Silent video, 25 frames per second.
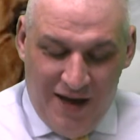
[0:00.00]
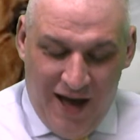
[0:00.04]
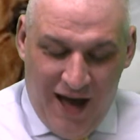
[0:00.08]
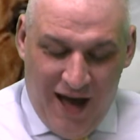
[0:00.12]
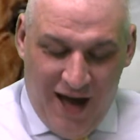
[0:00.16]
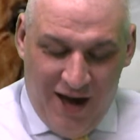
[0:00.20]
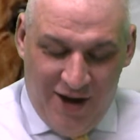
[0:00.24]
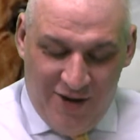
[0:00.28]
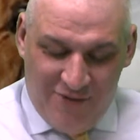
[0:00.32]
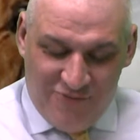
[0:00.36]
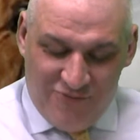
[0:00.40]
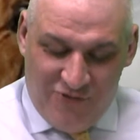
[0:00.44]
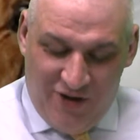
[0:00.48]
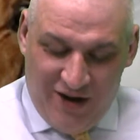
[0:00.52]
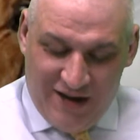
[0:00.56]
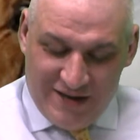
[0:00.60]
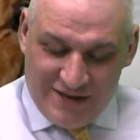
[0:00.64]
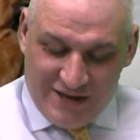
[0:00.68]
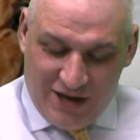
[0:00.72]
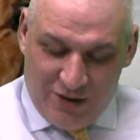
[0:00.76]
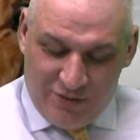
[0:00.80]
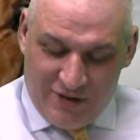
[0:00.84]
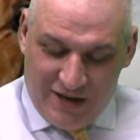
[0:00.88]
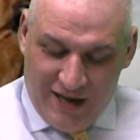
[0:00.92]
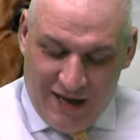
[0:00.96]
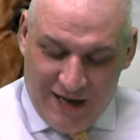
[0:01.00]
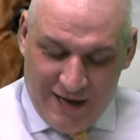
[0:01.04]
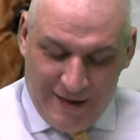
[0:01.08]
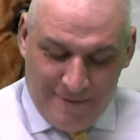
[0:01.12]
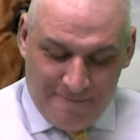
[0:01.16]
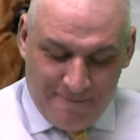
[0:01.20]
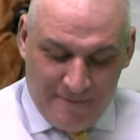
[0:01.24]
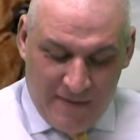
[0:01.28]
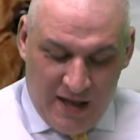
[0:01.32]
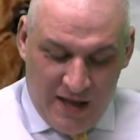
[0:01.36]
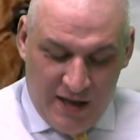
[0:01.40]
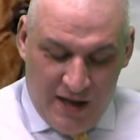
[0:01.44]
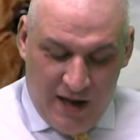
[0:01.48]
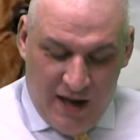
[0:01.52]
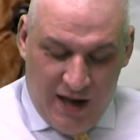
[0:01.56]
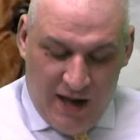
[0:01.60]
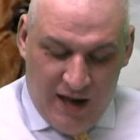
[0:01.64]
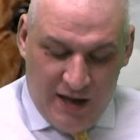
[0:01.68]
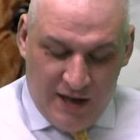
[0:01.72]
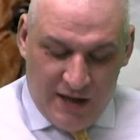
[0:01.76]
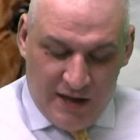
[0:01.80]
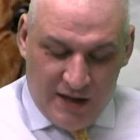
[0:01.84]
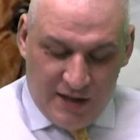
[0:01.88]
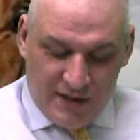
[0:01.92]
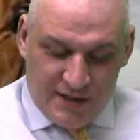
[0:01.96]
Right, OK.
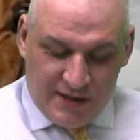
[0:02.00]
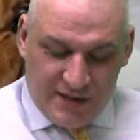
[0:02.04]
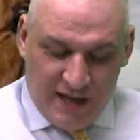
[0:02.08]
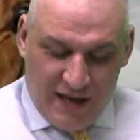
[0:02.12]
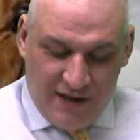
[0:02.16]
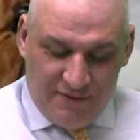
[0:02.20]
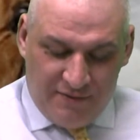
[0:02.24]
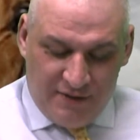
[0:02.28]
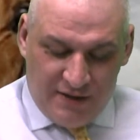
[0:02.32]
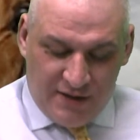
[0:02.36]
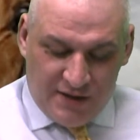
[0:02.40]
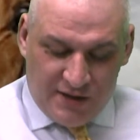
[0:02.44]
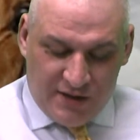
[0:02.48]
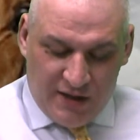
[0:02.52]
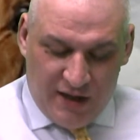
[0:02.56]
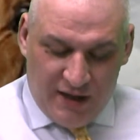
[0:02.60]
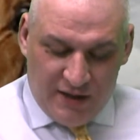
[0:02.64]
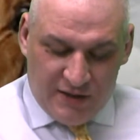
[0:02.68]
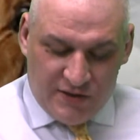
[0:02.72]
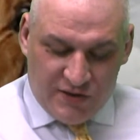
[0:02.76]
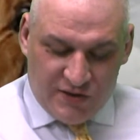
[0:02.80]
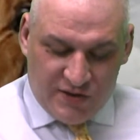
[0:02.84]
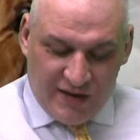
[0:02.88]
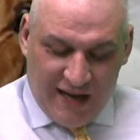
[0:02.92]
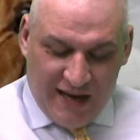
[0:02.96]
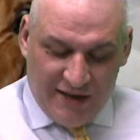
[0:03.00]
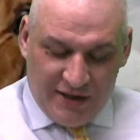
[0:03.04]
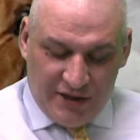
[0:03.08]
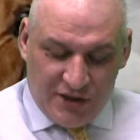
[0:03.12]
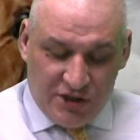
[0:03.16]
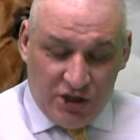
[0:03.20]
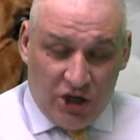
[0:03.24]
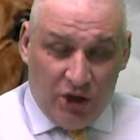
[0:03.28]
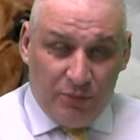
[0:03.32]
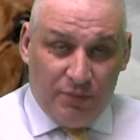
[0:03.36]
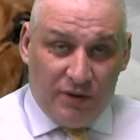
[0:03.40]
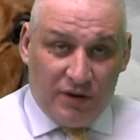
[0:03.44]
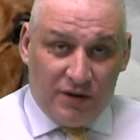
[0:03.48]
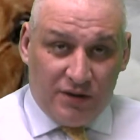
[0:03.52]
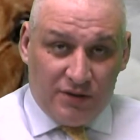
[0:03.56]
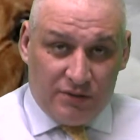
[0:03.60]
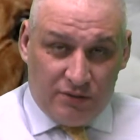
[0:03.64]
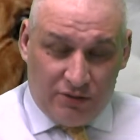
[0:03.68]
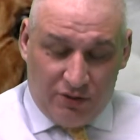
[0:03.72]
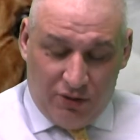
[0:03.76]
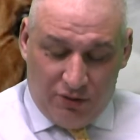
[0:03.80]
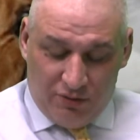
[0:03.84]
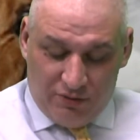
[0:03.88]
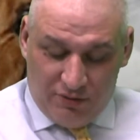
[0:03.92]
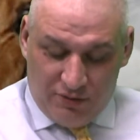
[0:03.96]
David Standage, I hope
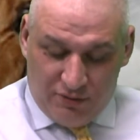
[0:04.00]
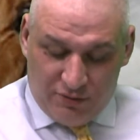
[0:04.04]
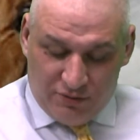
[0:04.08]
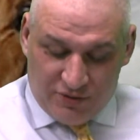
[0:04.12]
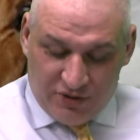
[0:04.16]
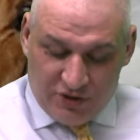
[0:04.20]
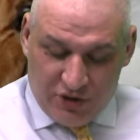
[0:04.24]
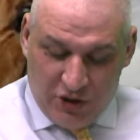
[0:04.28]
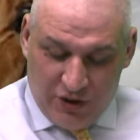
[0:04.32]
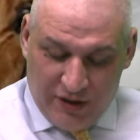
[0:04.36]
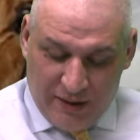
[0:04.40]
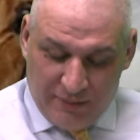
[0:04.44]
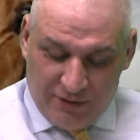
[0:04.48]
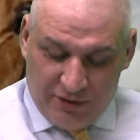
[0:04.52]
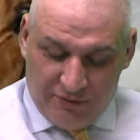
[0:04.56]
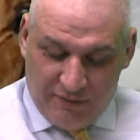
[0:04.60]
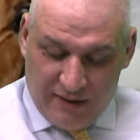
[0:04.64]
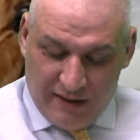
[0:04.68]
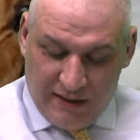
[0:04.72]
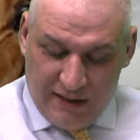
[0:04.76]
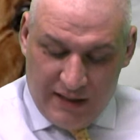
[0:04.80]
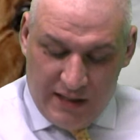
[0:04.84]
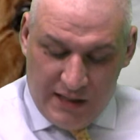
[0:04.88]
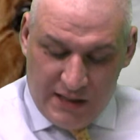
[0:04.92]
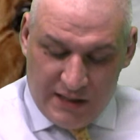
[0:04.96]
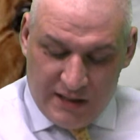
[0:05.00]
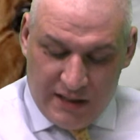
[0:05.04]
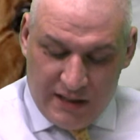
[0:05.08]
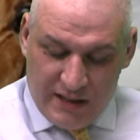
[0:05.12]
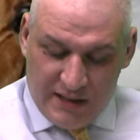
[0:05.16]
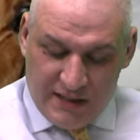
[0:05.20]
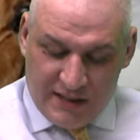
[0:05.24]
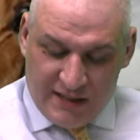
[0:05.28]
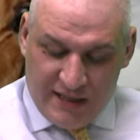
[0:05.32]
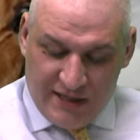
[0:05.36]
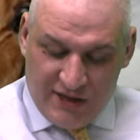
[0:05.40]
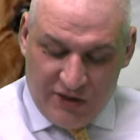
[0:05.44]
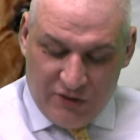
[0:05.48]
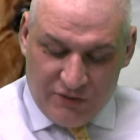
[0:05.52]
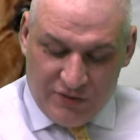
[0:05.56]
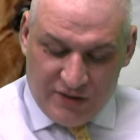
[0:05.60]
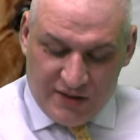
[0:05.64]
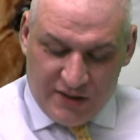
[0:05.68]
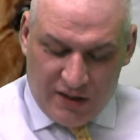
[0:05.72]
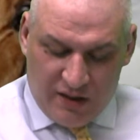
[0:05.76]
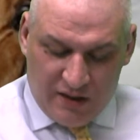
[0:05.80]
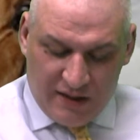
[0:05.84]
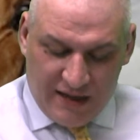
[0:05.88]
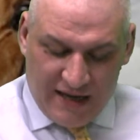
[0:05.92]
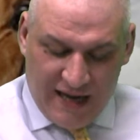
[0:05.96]
I got your surname correctly. He said he's sitting on
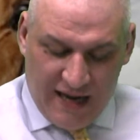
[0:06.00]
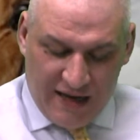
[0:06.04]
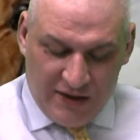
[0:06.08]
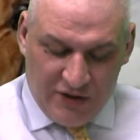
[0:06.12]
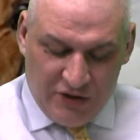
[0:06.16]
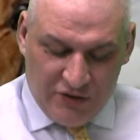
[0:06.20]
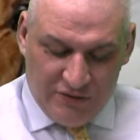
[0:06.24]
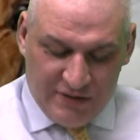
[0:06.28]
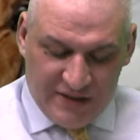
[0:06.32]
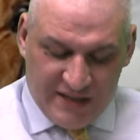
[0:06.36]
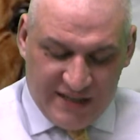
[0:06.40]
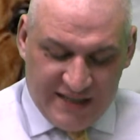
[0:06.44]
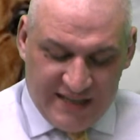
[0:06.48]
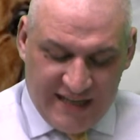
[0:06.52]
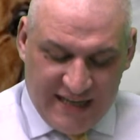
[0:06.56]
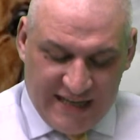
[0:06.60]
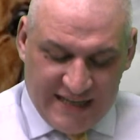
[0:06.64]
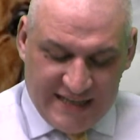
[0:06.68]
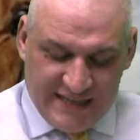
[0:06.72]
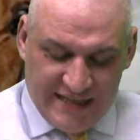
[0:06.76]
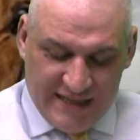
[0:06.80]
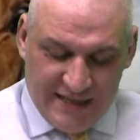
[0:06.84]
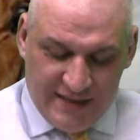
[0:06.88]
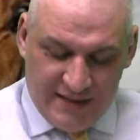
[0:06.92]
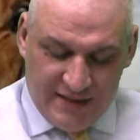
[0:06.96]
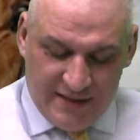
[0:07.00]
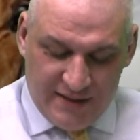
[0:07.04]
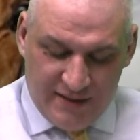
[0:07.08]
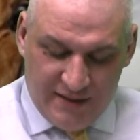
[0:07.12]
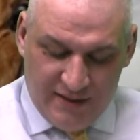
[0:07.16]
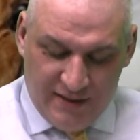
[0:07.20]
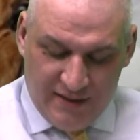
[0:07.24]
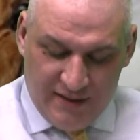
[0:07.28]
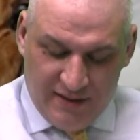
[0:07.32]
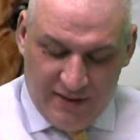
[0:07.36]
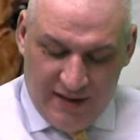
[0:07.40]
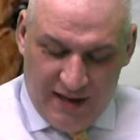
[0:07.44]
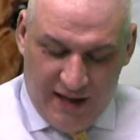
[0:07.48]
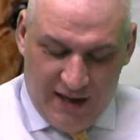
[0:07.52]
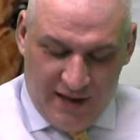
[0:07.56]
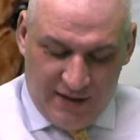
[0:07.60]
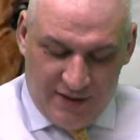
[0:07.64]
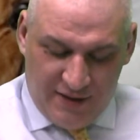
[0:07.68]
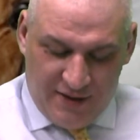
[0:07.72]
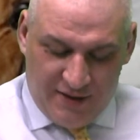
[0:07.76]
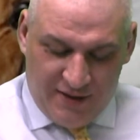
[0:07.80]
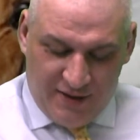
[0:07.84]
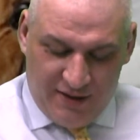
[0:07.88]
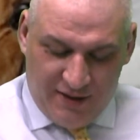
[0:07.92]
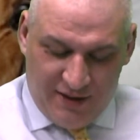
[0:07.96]
Sarkando at 60s. How
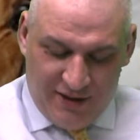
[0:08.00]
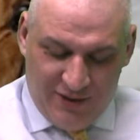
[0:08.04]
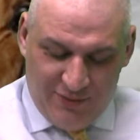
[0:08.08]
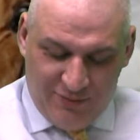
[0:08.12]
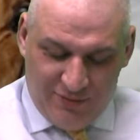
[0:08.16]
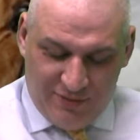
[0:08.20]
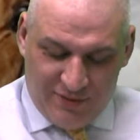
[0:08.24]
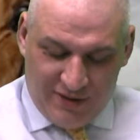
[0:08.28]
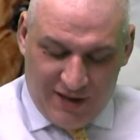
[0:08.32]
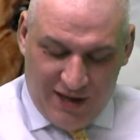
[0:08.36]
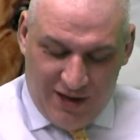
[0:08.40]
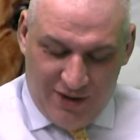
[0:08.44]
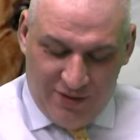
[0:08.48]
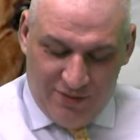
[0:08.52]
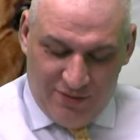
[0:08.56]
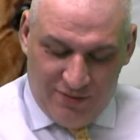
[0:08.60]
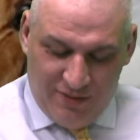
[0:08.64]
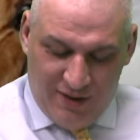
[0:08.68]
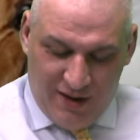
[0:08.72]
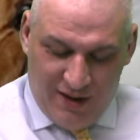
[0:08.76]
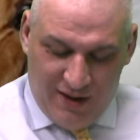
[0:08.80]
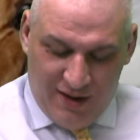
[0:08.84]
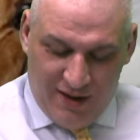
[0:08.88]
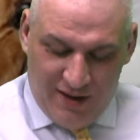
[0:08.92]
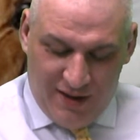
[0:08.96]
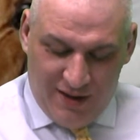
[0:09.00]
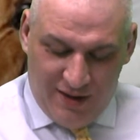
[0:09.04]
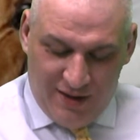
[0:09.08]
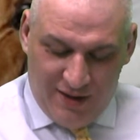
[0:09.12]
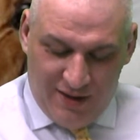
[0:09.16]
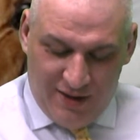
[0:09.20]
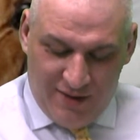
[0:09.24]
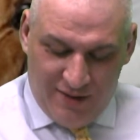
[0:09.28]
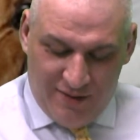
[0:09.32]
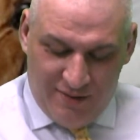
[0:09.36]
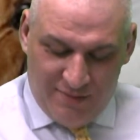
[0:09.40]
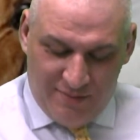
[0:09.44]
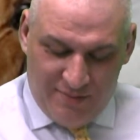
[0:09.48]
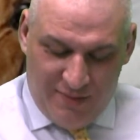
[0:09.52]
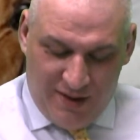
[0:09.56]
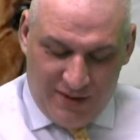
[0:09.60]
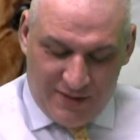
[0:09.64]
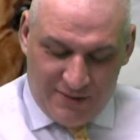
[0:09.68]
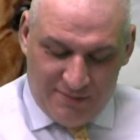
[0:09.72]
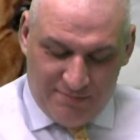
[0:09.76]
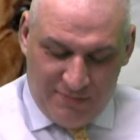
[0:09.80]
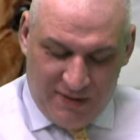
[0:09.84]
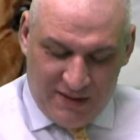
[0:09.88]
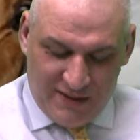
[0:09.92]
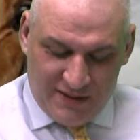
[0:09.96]
do you think he will go? My
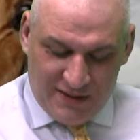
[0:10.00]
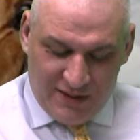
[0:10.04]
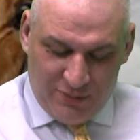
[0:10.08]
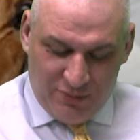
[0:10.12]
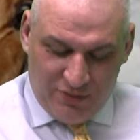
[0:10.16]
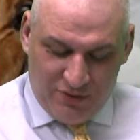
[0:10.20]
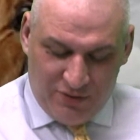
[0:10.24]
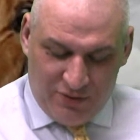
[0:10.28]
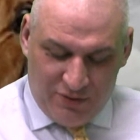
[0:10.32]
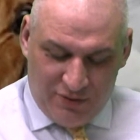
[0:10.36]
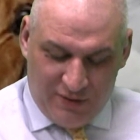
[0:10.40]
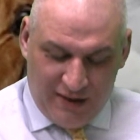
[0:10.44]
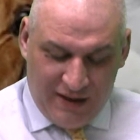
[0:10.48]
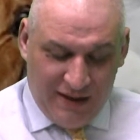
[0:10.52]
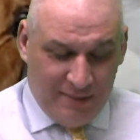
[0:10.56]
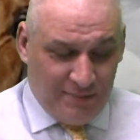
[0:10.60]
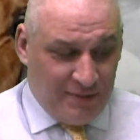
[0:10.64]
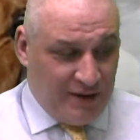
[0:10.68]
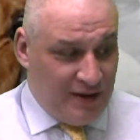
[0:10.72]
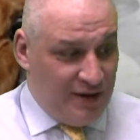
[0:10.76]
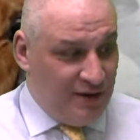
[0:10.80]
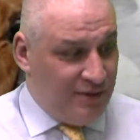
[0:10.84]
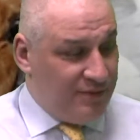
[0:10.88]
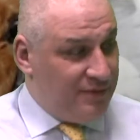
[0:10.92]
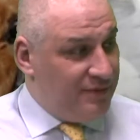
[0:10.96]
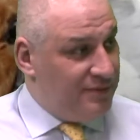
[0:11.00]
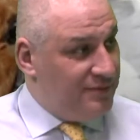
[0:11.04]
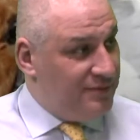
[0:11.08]
mate said he would not get up the hill.